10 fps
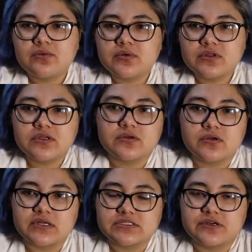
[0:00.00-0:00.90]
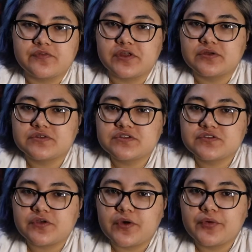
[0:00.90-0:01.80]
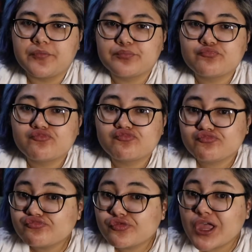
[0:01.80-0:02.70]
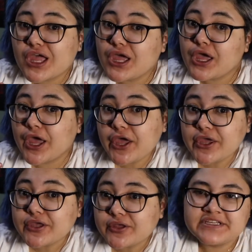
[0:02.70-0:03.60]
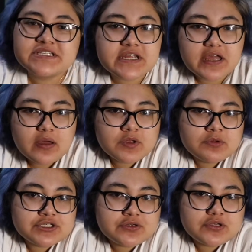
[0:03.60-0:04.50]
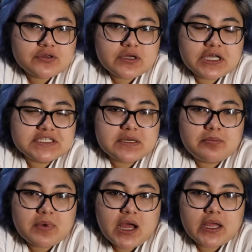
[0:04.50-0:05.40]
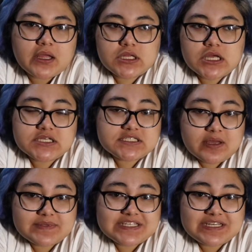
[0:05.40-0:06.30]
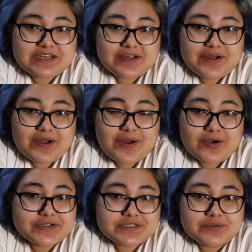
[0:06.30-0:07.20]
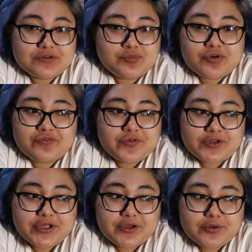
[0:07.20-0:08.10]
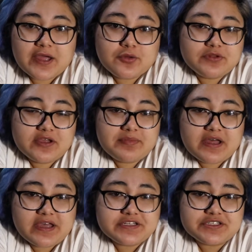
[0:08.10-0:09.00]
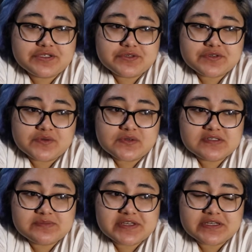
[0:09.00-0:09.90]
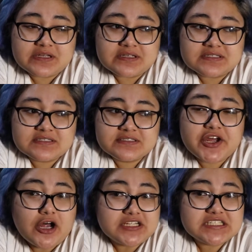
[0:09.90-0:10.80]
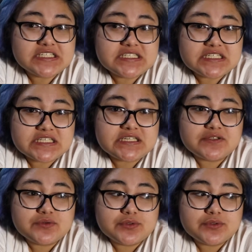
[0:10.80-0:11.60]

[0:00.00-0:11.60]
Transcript: really don't know how to start videos, so hey. Today I'm gonna be showing you guys my accepted art school portfolio. I only applied to 2 schools because I honestly didn't